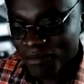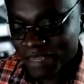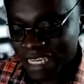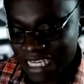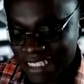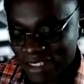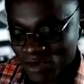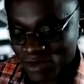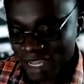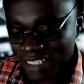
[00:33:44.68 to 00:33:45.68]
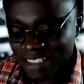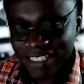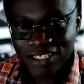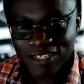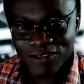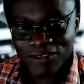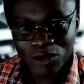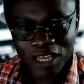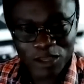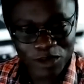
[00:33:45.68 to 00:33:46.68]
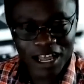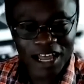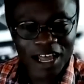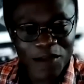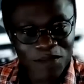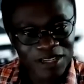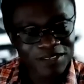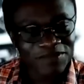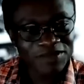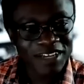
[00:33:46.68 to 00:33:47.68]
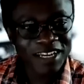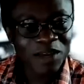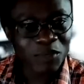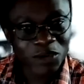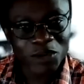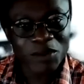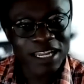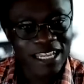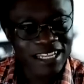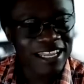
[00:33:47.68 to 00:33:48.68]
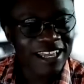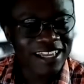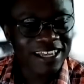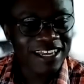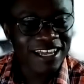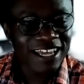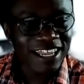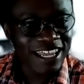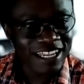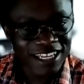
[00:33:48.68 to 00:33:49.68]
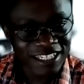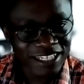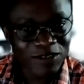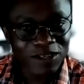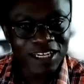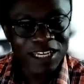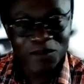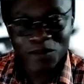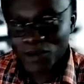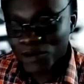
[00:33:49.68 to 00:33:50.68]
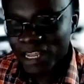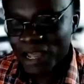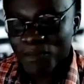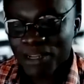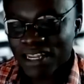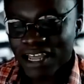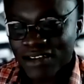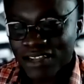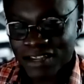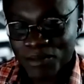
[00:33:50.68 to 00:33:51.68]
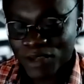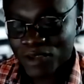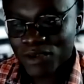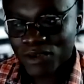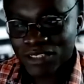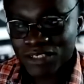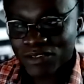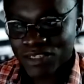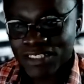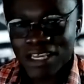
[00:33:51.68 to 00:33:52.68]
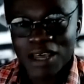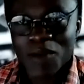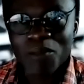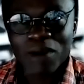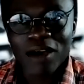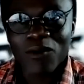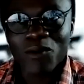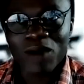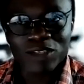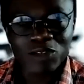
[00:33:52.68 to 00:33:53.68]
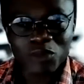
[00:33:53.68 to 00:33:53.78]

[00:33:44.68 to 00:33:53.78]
easy to access it so that you can come in and then put your money in there. And then they're just going to keep it going up and down and make you lose interest. But once you